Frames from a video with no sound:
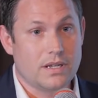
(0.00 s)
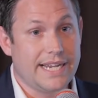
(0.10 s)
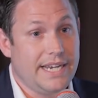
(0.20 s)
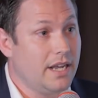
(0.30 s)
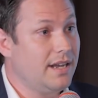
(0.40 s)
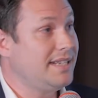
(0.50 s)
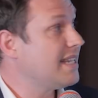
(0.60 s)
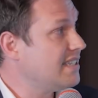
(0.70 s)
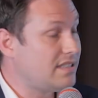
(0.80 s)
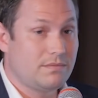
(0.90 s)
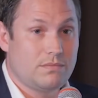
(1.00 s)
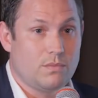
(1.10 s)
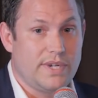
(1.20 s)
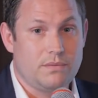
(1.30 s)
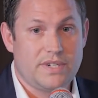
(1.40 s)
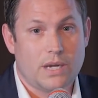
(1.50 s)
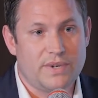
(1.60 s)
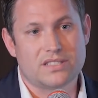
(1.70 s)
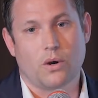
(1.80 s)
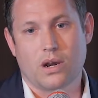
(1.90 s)
In the early days, we
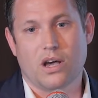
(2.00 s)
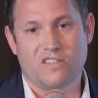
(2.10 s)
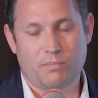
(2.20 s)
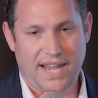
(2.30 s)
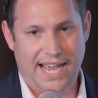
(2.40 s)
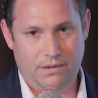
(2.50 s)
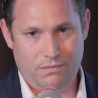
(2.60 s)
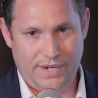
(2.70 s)
sold a lot off plan.